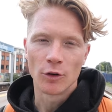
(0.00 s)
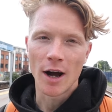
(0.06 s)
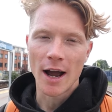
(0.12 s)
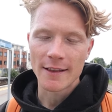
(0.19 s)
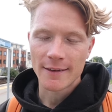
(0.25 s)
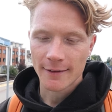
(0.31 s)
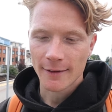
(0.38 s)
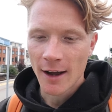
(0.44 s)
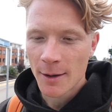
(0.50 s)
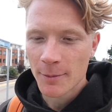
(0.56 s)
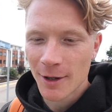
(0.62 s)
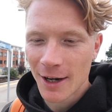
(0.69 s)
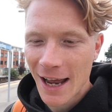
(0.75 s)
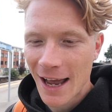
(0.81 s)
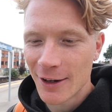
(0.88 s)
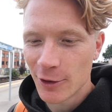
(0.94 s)
Right, I'm
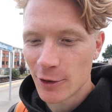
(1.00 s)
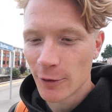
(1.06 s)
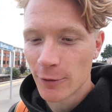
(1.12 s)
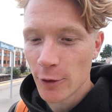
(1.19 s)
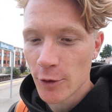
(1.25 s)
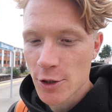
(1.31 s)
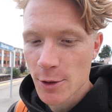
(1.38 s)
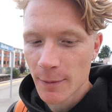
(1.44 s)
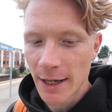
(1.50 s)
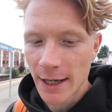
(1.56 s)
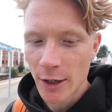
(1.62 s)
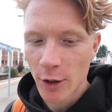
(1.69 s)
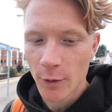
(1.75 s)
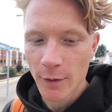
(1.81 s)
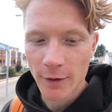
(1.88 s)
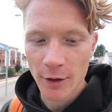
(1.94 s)
going to hand you to Future Me,
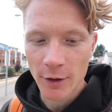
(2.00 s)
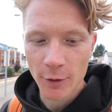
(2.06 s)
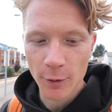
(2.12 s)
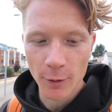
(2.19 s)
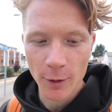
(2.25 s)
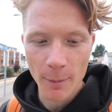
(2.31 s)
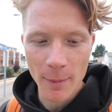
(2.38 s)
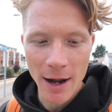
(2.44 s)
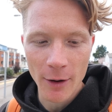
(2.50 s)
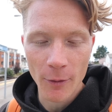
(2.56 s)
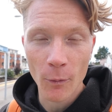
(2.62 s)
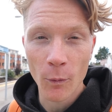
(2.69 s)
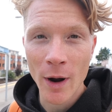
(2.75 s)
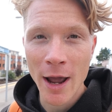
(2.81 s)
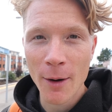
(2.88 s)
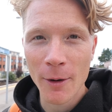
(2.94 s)
who is going to talk
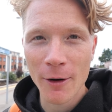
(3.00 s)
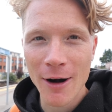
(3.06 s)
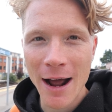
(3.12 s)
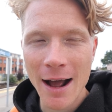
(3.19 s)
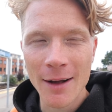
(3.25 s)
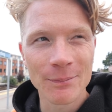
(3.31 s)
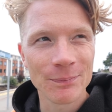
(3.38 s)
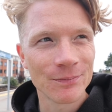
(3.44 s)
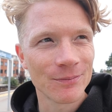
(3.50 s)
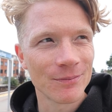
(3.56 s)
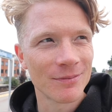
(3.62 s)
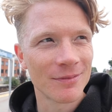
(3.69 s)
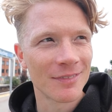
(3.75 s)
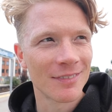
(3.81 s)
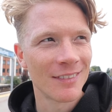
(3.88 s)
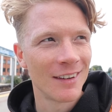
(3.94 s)
about where we're at
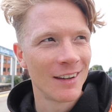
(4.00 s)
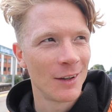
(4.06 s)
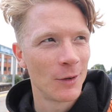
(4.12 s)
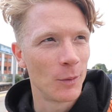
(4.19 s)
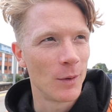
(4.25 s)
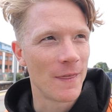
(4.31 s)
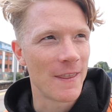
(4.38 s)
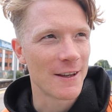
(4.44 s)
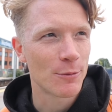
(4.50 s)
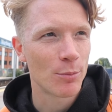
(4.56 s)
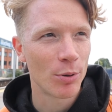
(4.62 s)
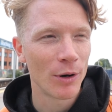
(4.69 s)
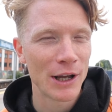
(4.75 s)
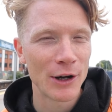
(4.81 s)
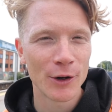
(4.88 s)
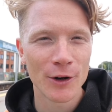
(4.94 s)
with this
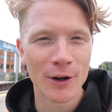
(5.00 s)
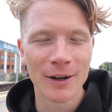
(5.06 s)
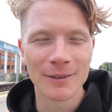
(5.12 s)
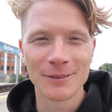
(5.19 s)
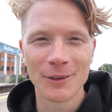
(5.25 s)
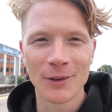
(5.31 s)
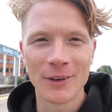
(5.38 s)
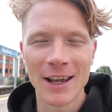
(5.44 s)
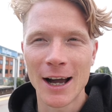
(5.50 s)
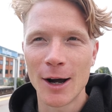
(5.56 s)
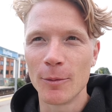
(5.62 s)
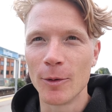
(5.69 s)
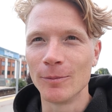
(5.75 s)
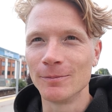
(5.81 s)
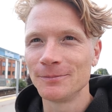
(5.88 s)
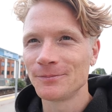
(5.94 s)
pre-order on the
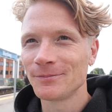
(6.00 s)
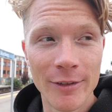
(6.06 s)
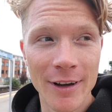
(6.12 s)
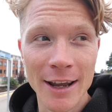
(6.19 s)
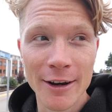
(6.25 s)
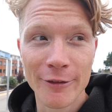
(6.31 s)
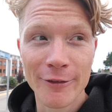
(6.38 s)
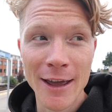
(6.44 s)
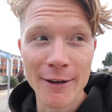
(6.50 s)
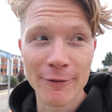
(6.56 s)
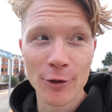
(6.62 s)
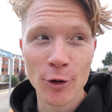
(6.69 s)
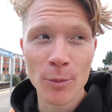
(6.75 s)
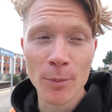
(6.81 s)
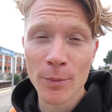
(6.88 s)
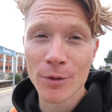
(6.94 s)
album, because we've had a fair
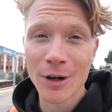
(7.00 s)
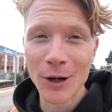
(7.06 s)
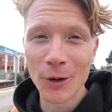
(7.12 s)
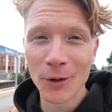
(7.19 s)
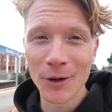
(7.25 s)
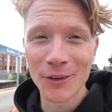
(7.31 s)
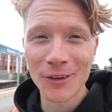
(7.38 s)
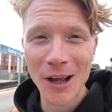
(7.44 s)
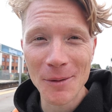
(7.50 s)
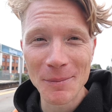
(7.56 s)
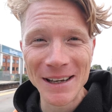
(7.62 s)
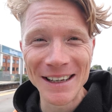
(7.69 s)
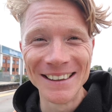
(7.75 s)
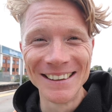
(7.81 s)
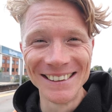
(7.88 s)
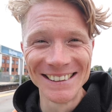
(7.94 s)
few pre-orders come
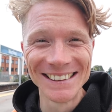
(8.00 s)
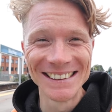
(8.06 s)
in.